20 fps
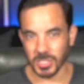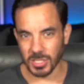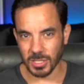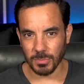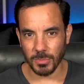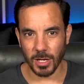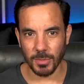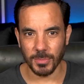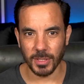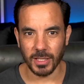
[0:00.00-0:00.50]
just
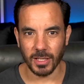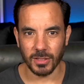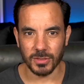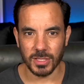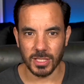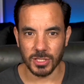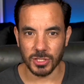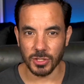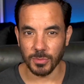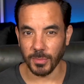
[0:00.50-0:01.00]
a moment, I'll
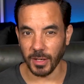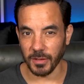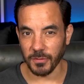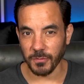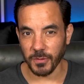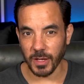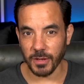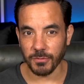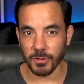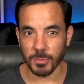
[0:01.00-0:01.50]
teach you my
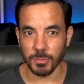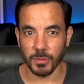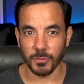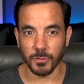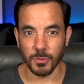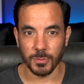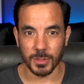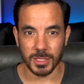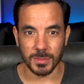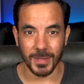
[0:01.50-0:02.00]
favorite
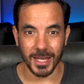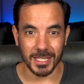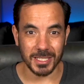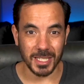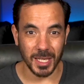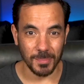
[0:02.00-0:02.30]
Performance Max